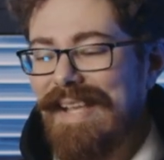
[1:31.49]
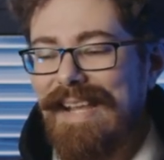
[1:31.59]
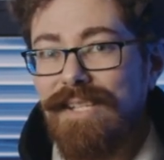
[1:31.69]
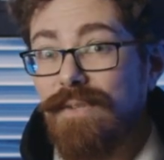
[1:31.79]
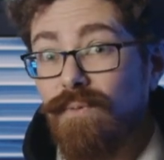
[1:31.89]

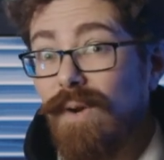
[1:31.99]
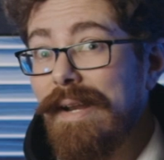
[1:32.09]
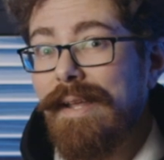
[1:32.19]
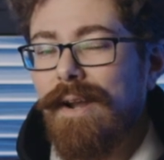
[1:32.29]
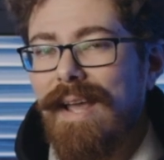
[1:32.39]
it isn't
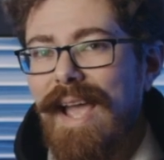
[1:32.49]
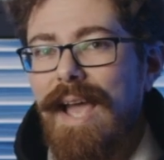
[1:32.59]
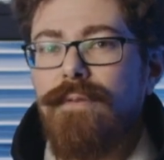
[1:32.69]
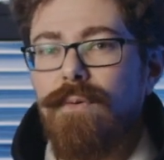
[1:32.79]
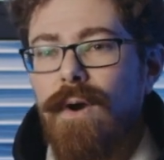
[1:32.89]
really going to
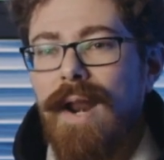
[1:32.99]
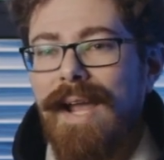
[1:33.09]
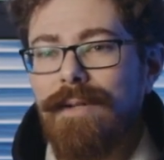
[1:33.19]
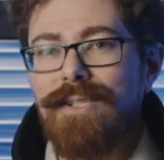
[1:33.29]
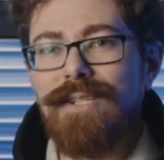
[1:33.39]
ever run
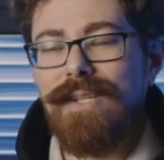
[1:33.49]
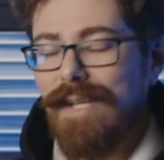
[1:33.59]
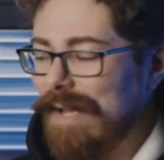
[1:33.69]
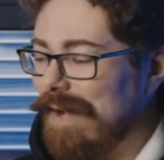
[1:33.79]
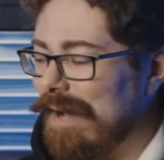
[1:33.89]
out,
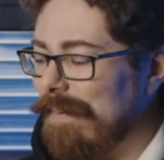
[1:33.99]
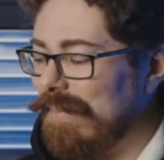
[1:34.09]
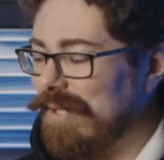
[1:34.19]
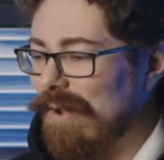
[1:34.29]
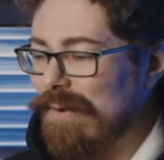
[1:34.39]

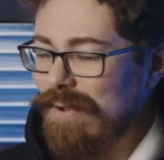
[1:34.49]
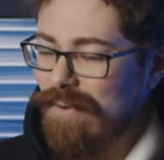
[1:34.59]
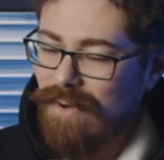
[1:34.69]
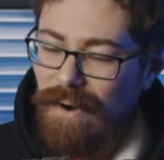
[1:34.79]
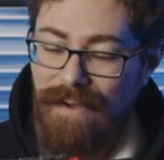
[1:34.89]
so
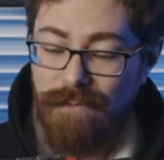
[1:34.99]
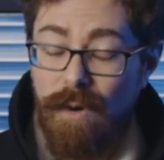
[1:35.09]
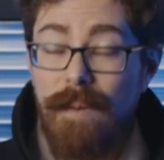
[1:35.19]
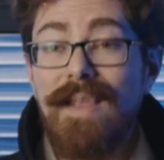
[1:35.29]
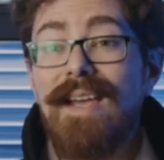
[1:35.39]
you don't have to
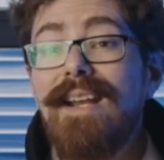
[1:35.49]
worry about that.